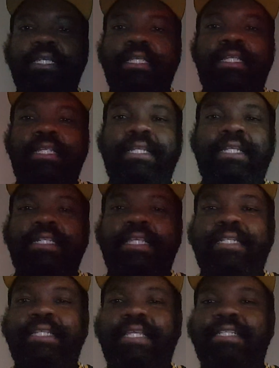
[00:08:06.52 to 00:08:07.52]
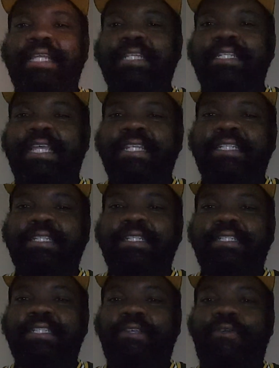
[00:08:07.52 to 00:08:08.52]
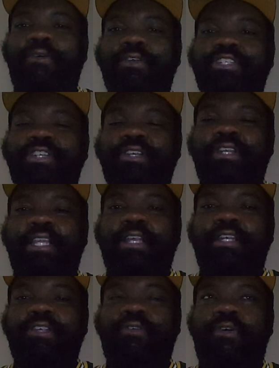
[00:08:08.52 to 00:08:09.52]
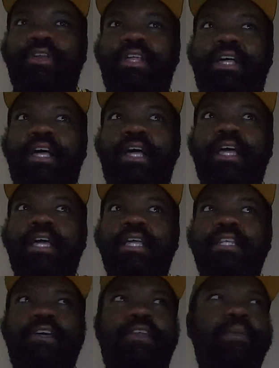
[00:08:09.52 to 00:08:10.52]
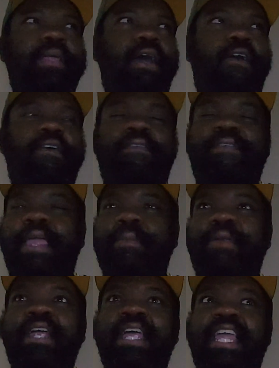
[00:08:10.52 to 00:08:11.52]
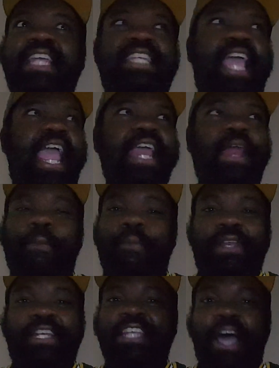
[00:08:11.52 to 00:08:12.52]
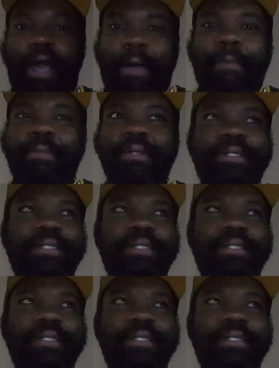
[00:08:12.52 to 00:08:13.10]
As a to quote a Dunnery Hall of Famer, he's ate up with dumb.